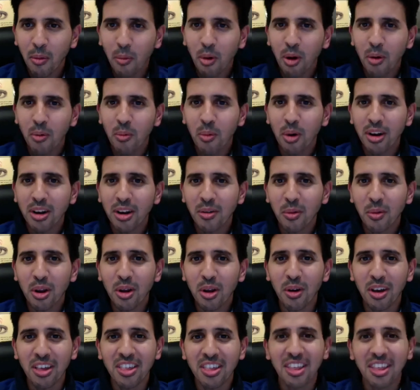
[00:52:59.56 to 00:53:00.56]
one
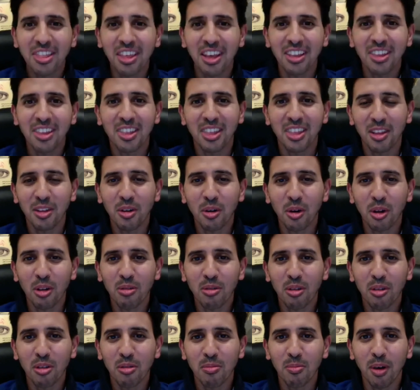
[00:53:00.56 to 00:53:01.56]
question that
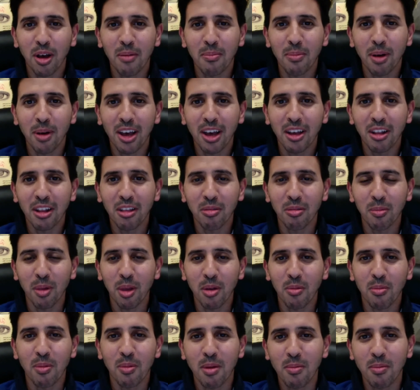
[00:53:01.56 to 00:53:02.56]
always boggles
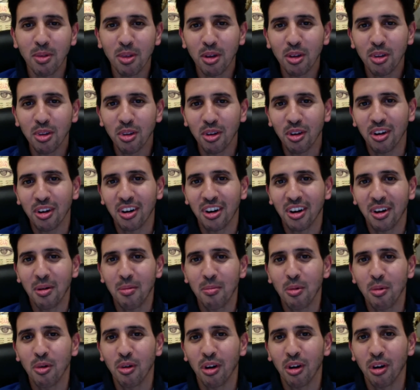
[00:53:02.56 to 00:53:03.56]
me, maybe Dr.
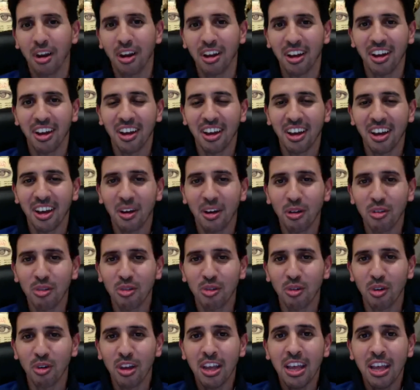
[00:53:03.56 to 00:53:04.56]
Mora also